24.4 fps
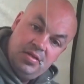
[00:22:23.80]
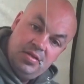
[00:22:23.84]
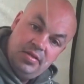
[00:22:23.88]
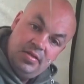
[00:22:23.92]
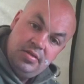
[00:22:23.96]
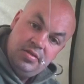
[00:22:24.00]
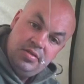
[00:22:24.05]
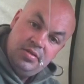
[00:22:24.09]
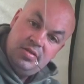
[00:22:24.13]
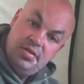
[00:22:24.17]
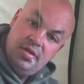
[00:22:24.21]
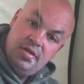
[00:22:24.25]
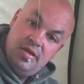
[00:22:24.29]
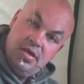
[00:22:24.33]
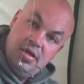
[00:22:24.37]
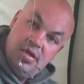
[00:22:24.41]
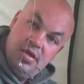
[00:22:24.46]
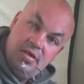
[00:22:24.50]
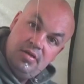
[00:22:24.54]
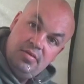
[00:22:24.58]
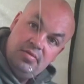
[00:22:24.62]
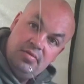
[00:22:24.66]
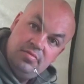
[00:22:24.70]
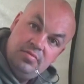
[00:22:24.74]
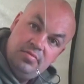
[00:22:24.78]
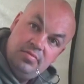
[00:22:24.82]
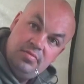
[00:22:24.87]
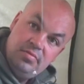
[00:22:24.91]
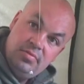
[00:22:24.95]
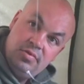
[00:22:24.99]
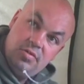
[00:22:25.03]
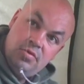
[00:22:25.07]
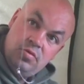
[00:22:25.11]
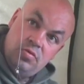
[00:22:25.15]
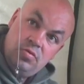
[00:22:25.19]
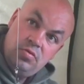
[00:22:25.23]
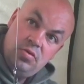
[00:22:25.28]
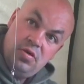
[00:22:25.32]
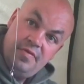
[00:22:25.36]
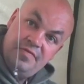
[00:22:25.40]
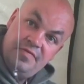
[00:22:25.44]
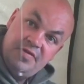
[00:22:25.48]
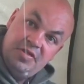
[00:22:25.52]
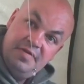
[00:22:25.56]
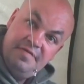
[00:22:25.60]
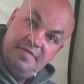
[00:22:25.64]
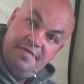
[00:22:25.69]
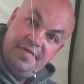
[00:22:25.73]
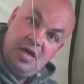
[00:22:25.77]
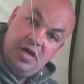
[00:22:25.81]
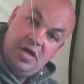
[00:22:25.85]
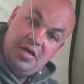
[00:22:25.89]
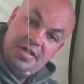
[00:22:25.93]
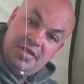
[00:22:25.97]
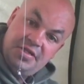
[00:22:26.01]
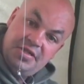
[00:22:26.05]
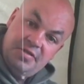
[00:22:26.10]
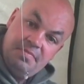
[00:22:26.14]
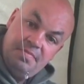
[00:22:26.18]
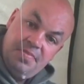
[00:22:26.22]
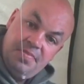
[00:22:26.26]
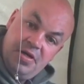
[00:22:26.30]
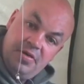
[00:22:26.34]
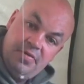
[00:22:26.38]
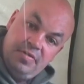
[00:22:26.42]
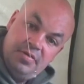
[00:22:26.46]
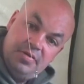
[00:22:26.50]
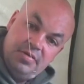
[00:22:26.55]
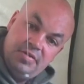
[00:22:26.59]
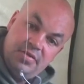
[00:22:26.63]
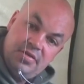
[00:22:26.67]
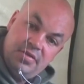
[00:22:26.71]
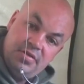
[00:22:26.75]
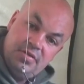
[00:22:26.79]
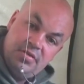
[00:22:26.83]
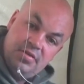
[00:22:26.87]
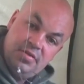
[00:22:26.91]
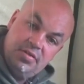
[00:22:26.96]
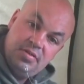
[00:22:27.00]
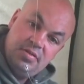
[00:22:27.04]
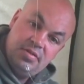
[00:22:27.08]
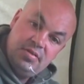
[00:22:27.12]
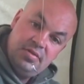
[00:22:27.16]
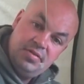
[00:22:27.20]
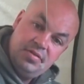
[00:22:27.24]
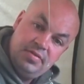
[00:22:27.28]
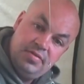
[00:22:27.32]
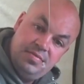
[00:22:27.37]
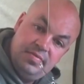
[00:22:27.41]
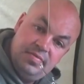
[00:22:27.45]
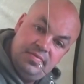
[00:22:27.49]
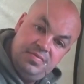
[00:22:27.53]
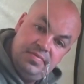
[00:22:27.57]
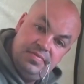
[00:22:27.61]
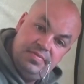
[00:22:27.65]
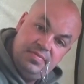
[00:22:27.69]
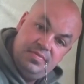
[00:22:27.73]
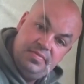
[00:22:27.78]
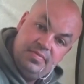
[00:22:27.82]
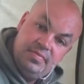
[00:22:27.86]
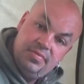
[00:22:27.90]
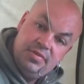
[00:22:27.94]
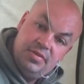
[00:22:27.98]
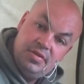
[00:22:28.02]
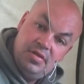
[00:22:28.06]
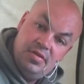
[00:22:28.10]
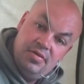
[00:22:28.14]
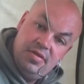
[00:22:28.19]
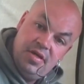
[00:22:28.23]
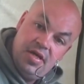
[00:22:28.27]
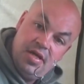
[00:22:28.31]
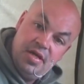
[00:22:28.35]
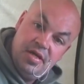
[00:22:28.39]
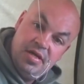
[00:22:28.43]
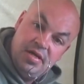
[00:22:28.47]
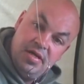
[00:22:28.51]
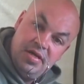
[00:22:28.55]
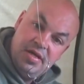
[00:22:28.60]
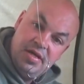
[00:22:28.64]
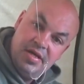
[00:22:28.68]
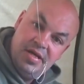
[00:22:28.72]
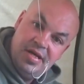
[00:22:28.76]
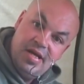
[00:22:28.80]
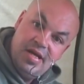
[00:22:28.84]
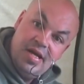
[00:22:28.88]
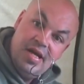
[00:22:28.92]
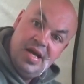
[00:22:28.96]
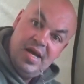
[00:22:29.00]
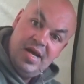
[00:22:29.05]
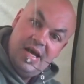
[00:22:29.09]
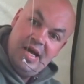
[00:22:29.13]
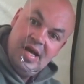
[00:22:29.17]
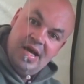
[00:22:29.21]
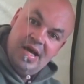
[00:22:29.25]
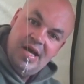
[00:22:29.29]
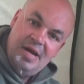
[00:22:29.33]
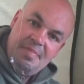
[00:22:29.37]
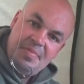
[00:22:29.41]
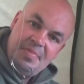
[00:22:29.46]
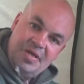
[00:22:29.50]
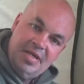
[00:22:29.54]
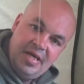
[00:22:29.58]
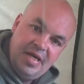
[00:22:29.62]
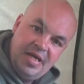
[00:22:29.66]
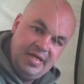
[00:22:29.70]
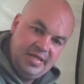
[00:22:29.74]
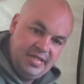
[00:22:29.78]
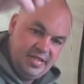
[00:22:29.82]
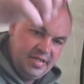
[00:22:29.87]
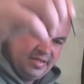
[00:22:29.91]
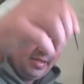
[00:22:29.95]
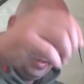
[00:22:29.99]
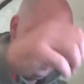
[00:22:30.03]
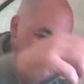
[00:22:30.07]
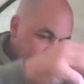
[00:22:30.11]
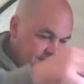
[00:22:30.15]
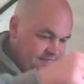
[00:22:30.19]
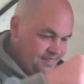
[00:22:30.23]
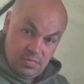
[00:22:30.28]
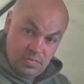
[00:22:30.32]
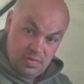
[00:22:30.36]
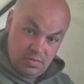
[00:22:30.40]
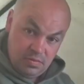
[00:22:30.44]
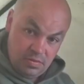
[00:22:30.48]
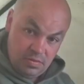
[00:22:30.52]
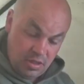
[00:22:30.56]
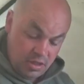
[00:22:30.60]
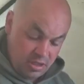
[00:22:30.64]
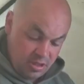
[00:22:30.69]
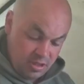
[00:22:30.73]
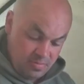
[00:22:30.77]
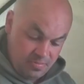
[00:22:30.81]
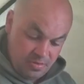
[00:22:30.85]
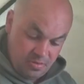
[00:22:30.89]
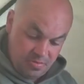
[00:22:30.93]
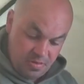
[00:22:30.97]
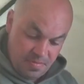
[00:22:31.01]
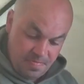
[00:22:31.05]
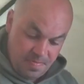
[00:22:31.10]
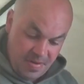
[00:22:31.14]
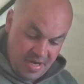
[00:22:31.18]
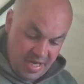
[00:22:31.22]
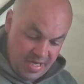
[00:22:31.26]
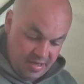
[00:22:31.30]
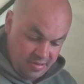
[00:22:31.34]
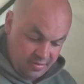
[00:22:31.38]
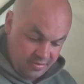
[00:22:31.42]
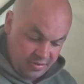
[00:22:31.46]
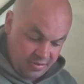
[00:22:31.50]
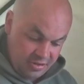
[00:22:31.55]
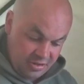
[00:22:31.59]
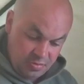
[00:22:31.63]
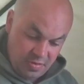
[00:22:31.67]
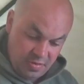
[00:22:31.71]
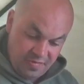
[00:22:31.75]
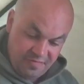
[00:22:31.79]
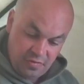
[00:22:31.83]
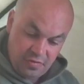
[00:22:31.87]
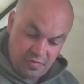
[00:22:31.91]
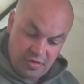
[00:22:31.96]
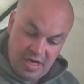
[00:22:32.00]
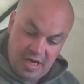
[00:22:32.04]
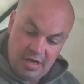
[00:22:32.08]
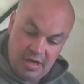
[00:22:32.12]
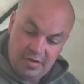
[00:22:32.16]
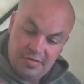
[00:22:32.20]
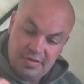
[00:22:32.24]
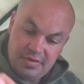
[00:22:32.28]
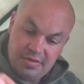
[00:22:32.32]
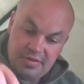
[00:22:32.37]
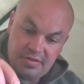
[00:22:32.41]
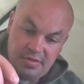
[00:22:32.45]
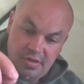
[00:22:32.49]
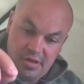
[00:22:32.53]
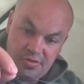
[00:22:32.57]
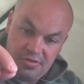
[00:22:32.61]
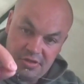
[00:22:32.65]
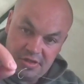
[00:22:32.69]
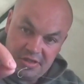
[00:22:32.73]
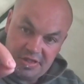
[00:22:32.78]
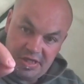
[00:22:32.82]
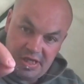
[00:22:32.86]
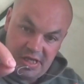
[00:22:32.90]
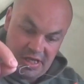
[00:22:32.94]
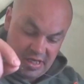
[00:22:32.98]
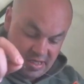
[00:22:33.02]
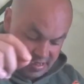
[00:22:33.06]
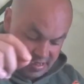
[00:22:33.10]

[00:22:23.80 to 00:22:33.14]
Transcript: So all obviously Vardis components. So yeah, happy days. Well, I'm going to put my bait on the swivel now that's on the D.